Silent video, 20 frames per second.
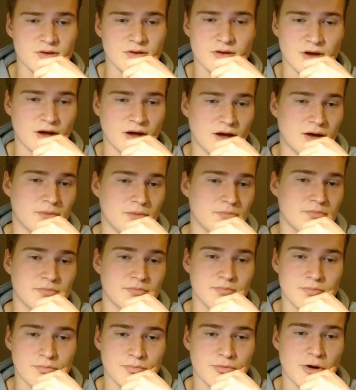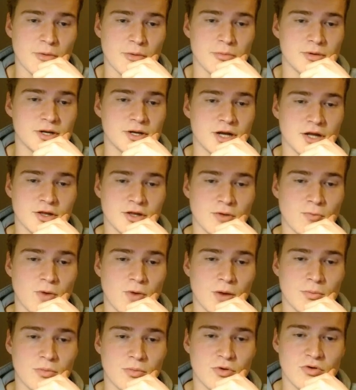Um, probably not in
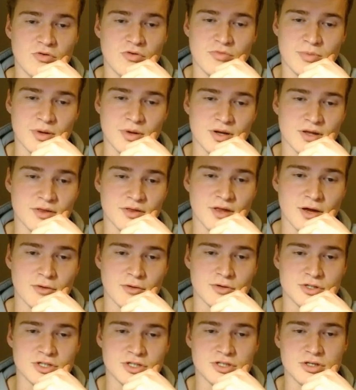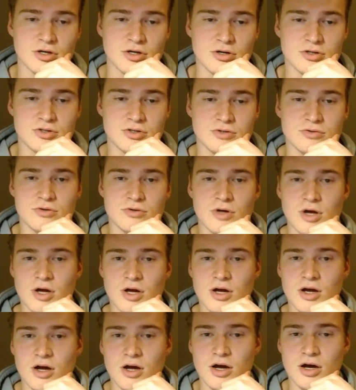one move, but I think we're just going to
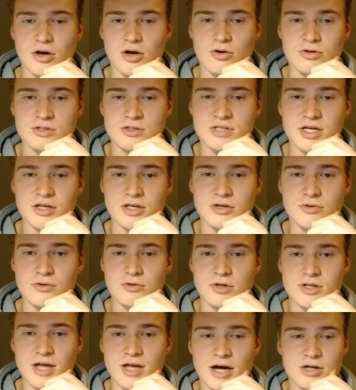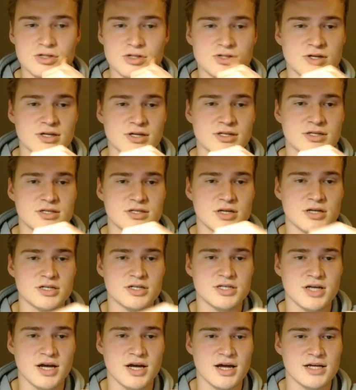uh, continue a downtrend
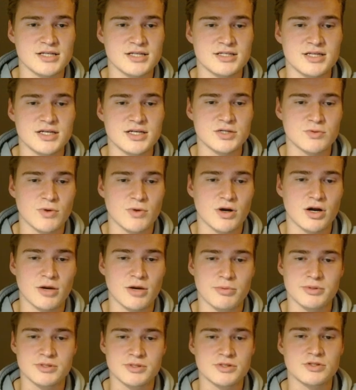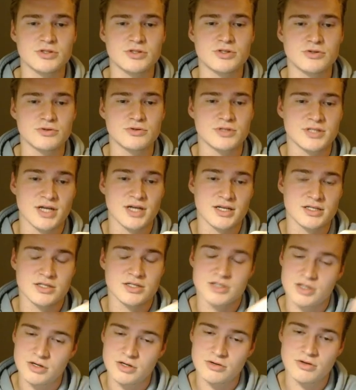such as this one up until 2 cents.
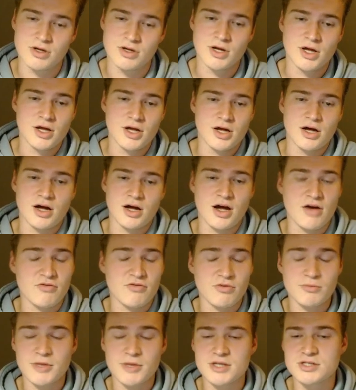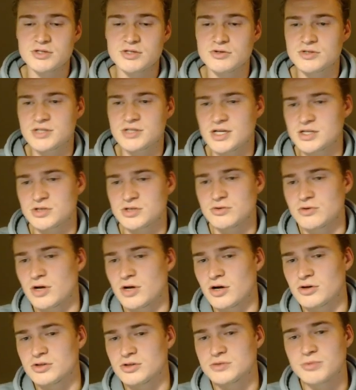So uh, from the 2 cents, who
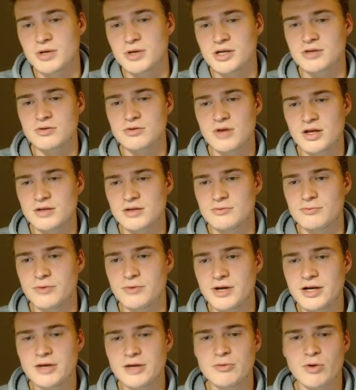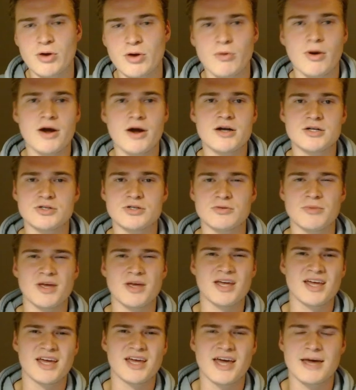knows, but it, it really requires some
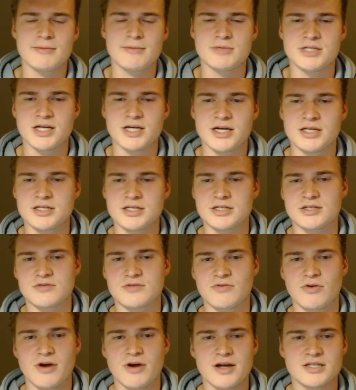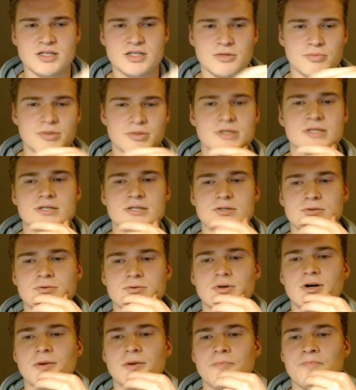in-game changes for SLP to,
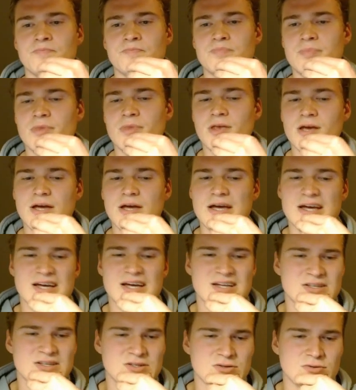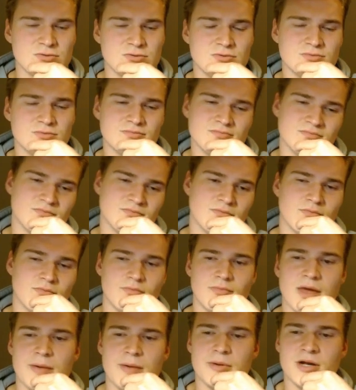um, to
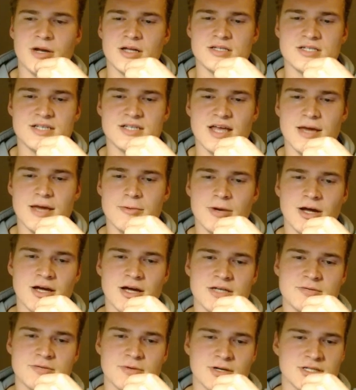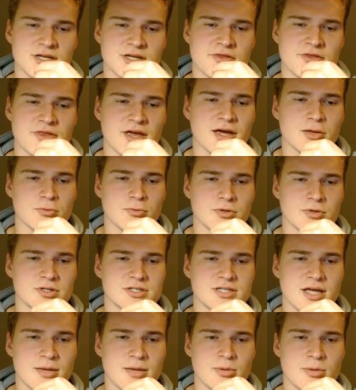maybe not stabilize because I think it will
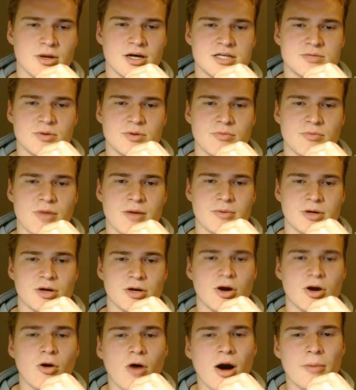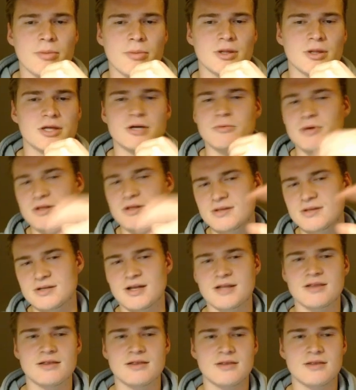stabilize, but maybe go up a little bit and
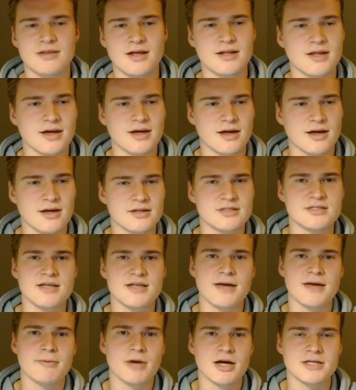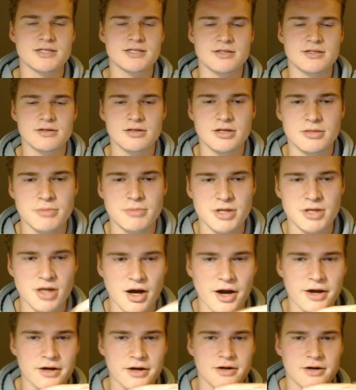that, then they can stabilize it a little bit
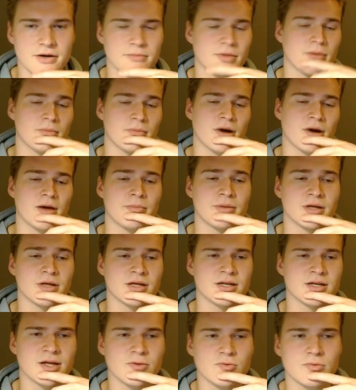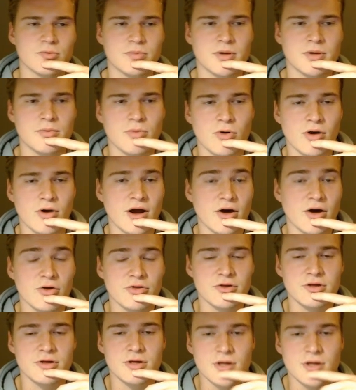higher. Um, in my opinion, that would be more
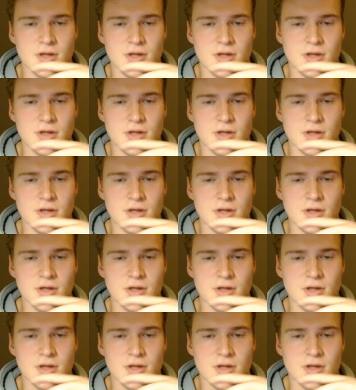healthy.